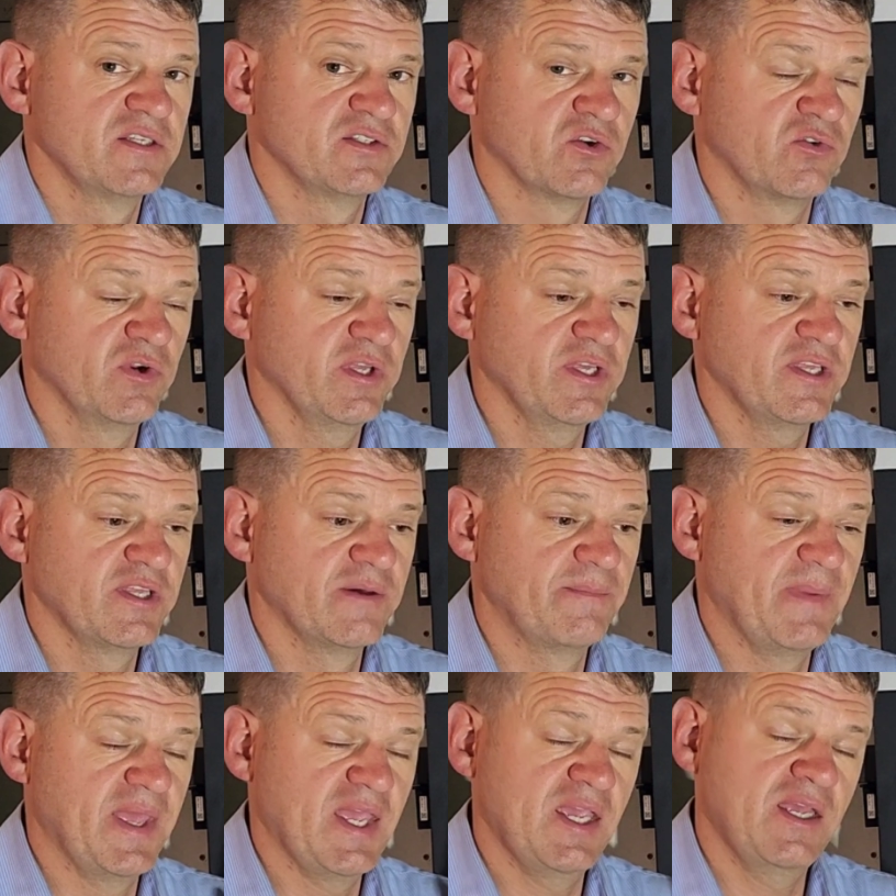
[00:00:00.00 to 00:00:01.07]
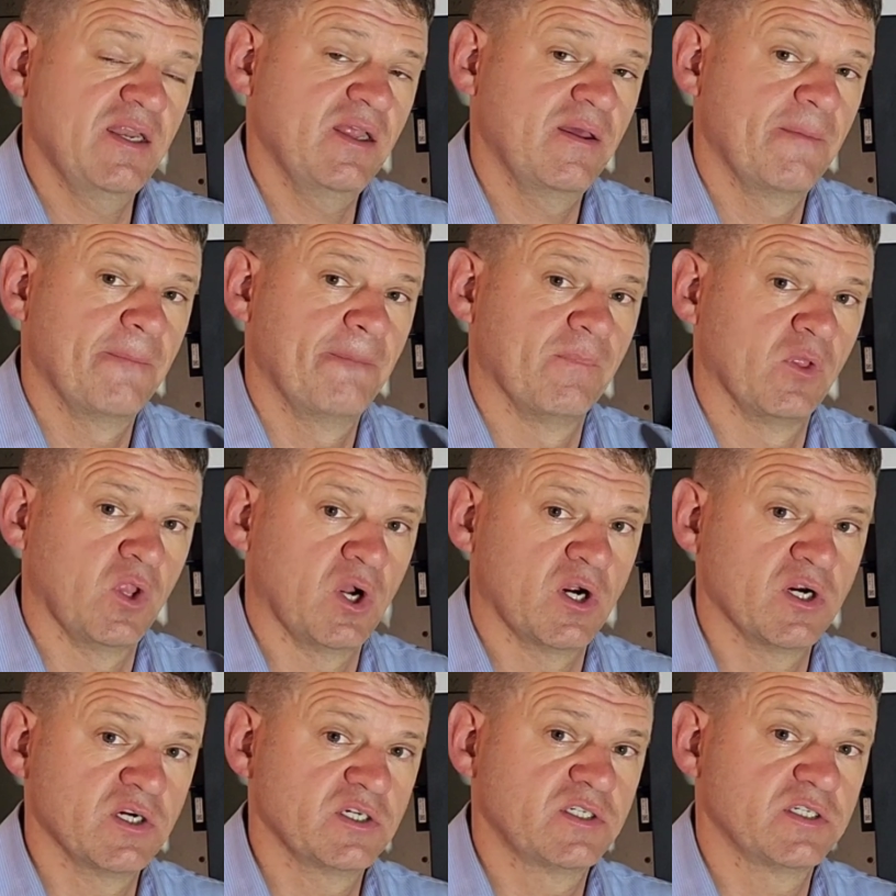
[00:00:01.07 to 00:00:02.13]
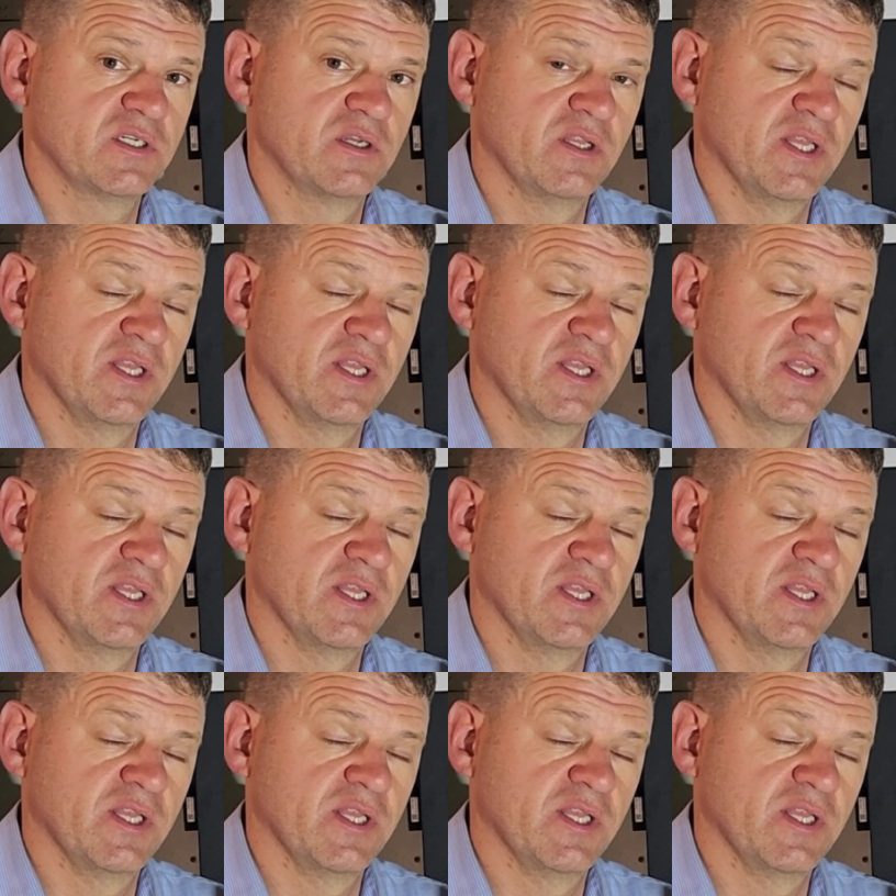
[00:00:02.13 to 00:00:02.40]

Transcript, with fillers: So really the main large